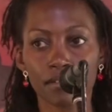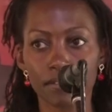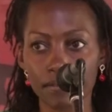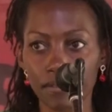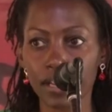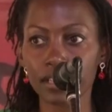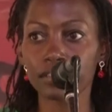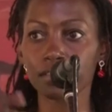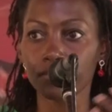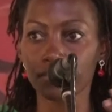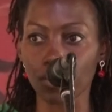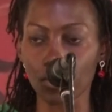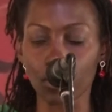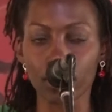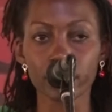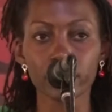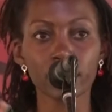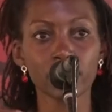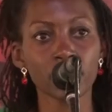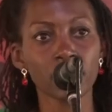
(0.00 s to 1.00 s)
Fast
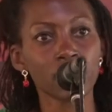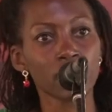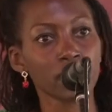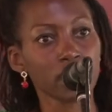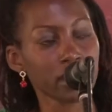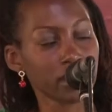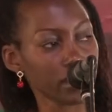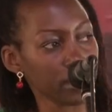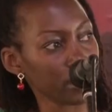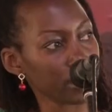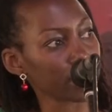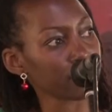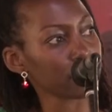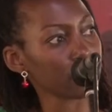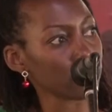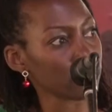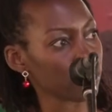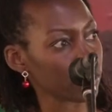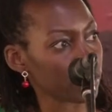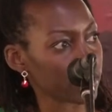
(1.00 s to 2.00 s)
forward, he gets
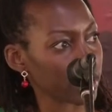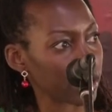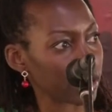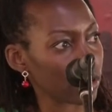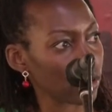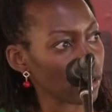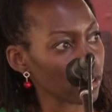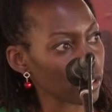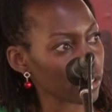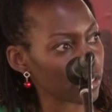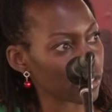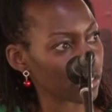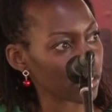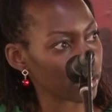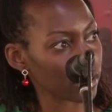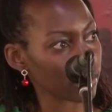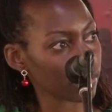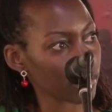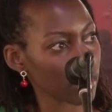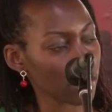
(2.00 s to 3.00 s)
into psychology.